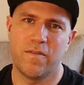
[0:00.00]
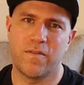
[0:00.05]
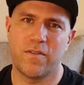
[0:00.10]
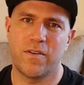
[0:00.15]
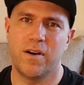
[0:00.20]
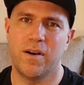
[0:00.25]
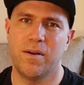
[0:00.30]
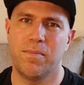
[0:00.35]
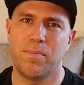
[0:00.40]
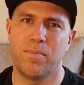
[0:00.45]

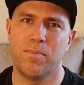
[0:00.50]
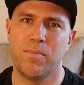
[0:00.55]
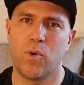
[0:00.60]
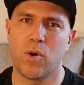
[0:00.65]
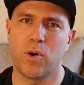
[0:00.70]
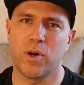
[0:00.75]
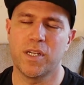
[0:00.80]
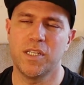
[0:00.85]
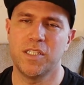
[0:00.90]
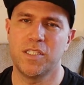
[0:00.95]
for a
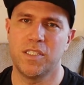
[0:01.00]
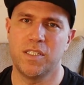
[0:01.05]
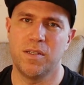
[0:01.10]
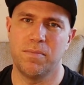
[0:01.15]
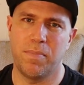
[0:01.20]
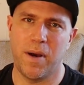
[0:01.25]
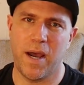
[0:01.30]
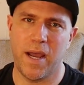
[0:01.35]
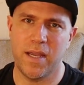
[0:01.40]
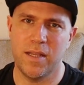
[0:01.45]
mortgage to
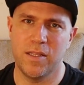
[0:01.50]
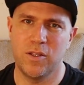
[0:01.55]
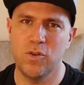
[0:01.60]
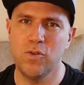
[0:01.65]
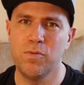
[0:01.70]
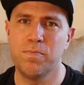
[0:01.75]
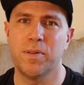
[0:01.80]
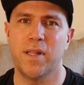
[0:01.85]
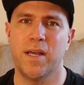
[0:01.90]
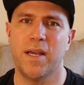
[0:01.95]
buy a
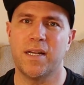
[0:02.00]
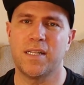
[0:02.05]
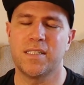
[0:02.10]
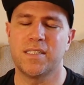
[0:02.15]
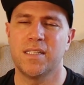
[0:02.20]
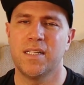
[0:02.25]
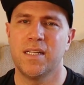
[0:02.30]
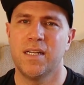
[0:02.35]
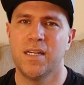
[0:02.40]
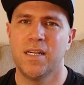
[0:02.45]

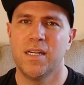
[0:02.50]
duplex.